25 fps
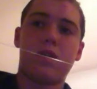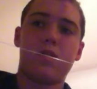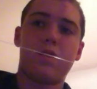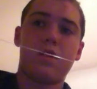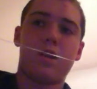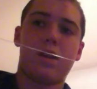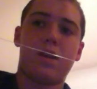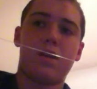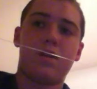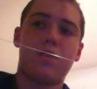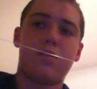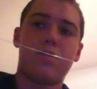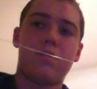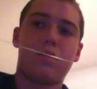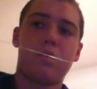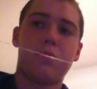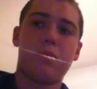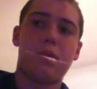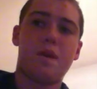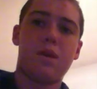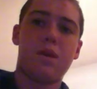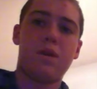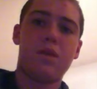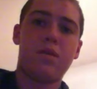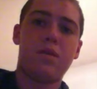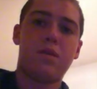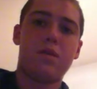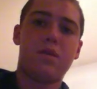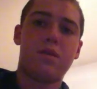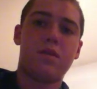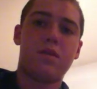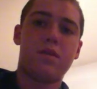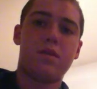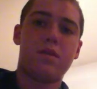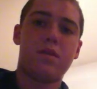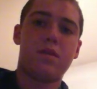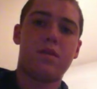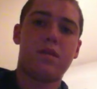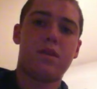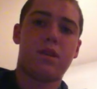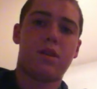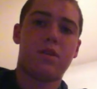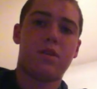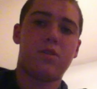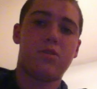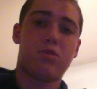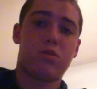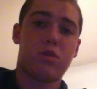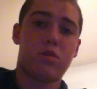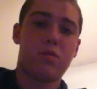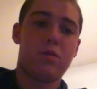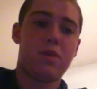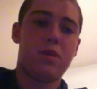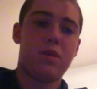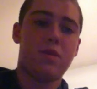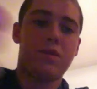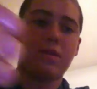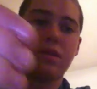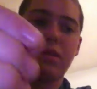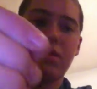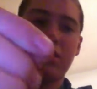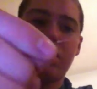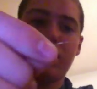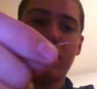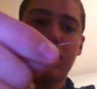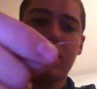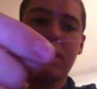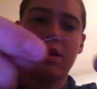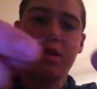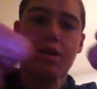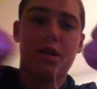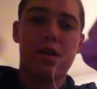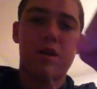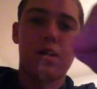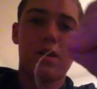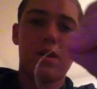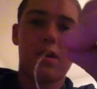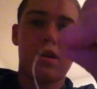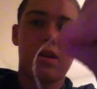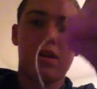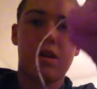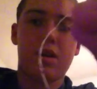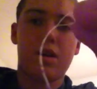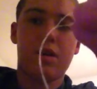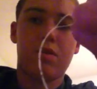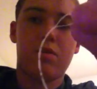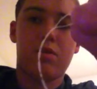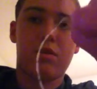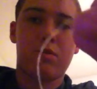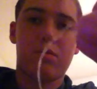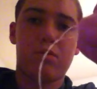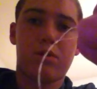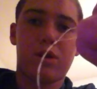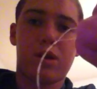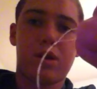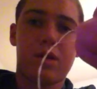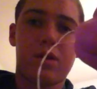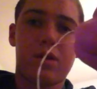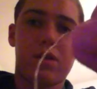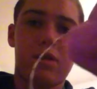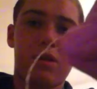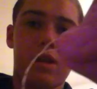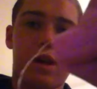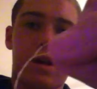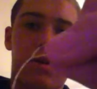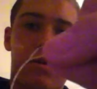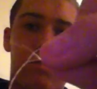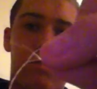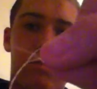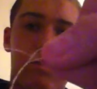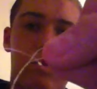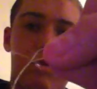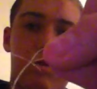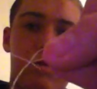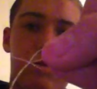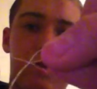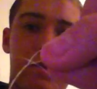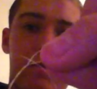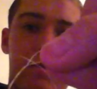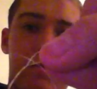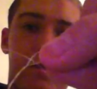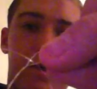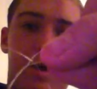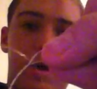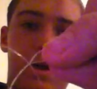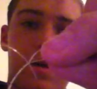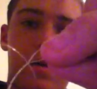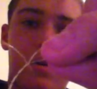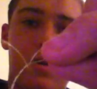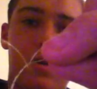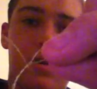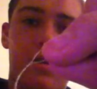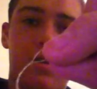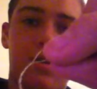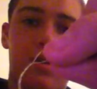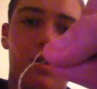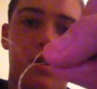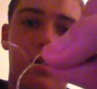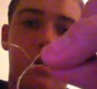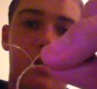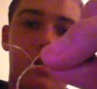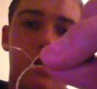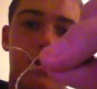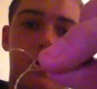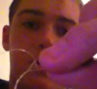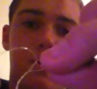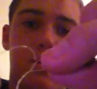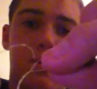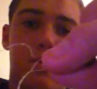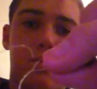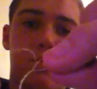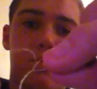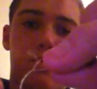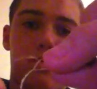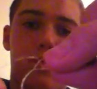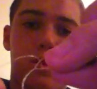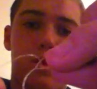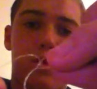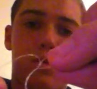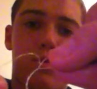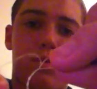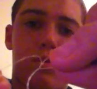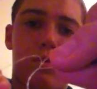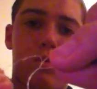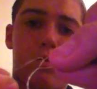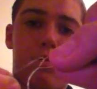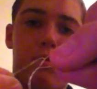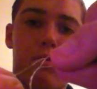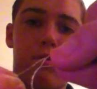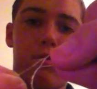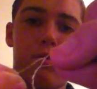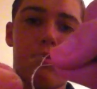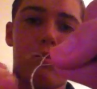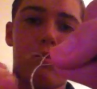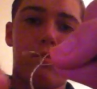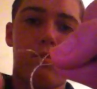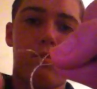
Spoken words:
that shorter piece that you got, and you want to bring it to that hole that's right behind your barrel swivel.